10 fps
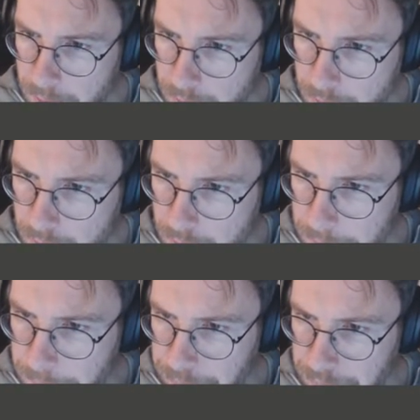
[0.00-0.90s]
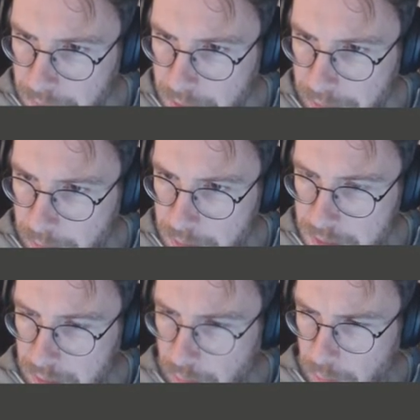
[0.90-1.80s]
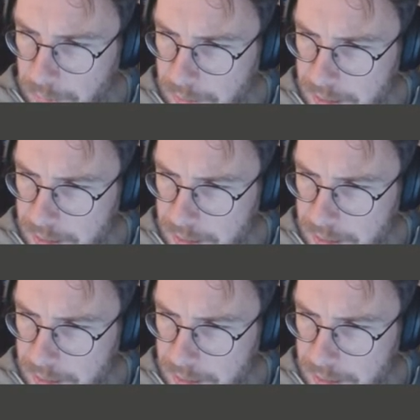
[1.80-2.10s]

Uh, if I was at home,